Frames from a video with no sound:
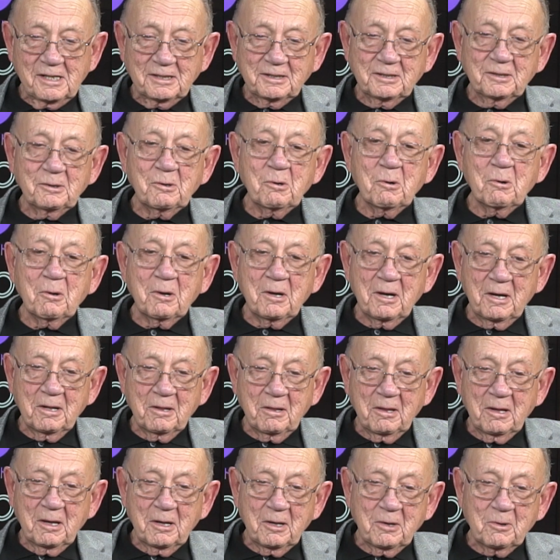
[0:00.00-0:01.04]
said, okay,
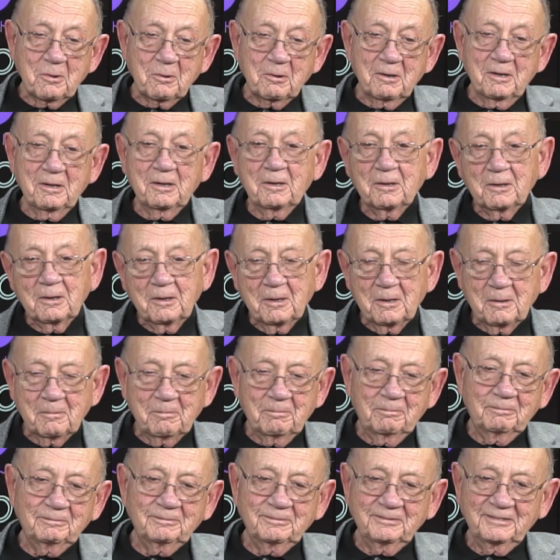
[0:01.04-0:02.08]
thank you. I hung up.
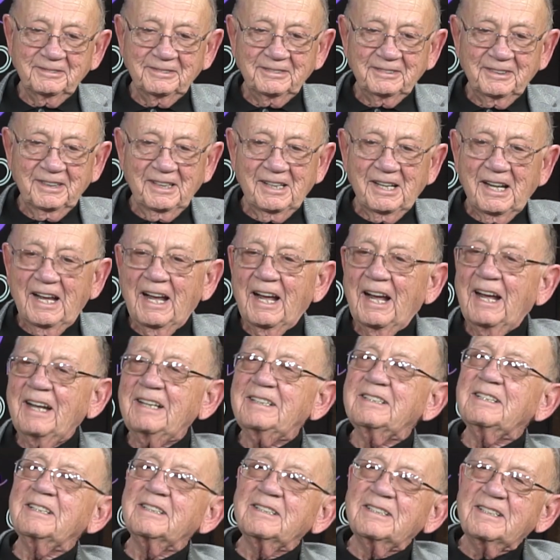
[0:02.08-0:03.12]
I
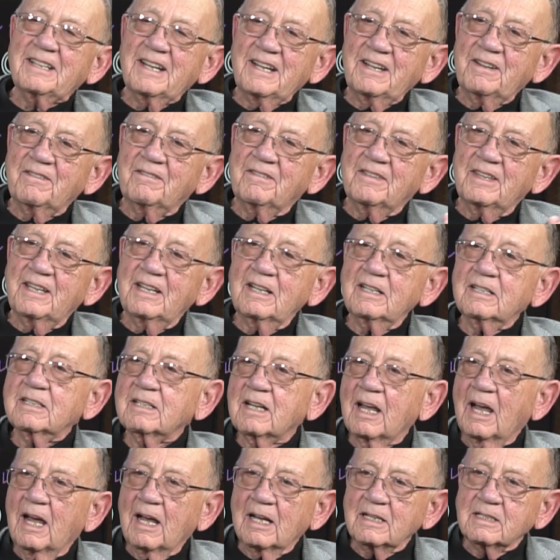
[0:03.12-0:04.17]
said, if this
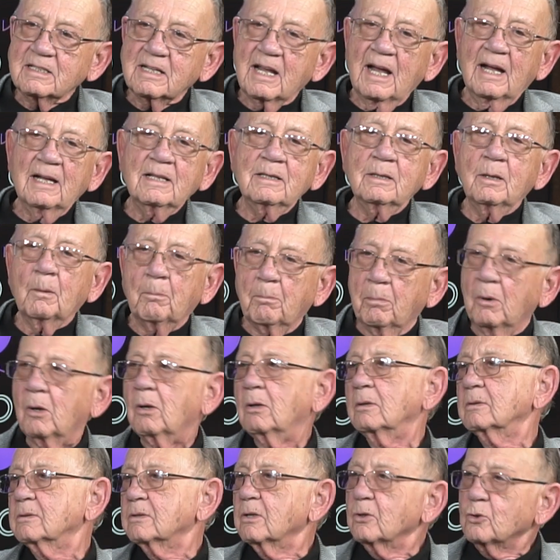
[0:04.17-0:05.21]
guy's got the
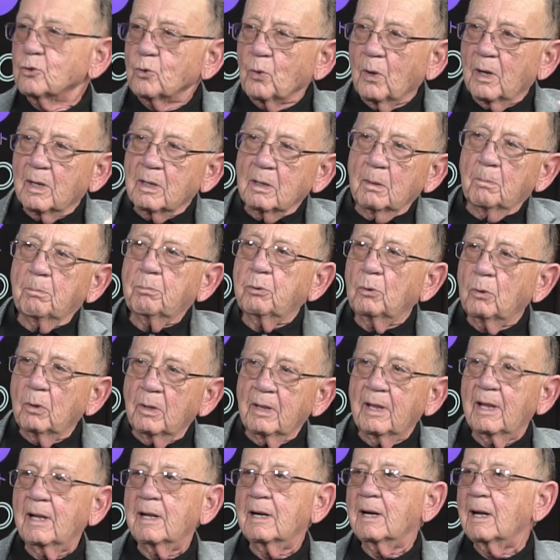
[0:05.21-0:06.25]
balls to try to pull
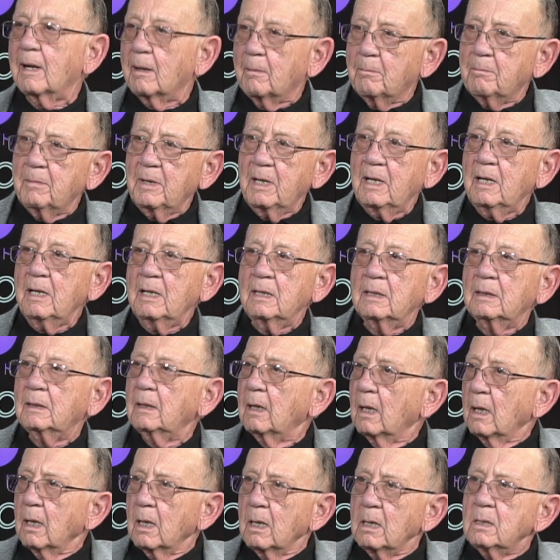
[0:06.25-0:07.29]
that on me,
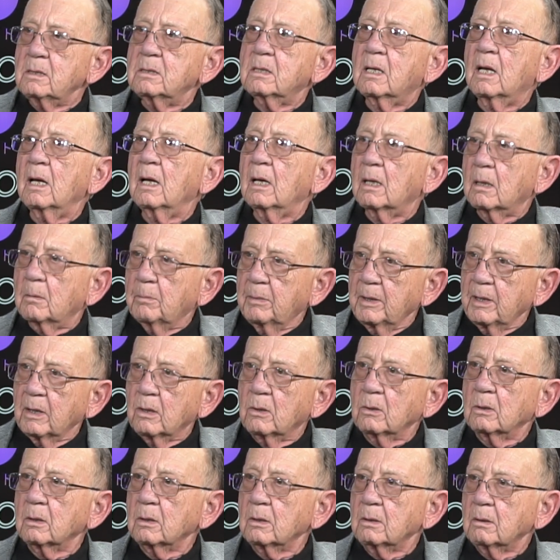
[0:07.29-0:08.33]
he's got to be
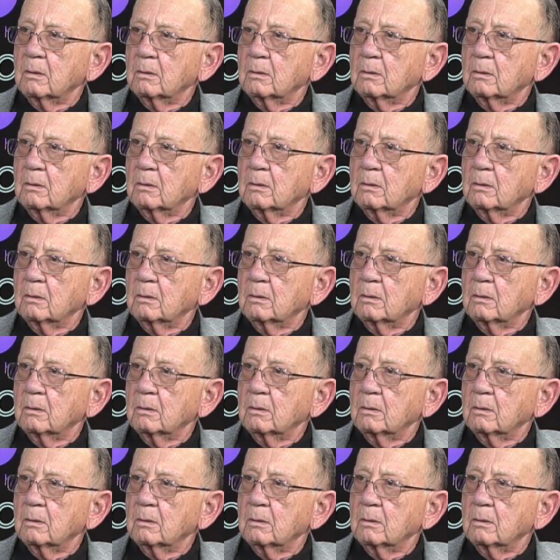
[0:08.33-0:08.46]
good.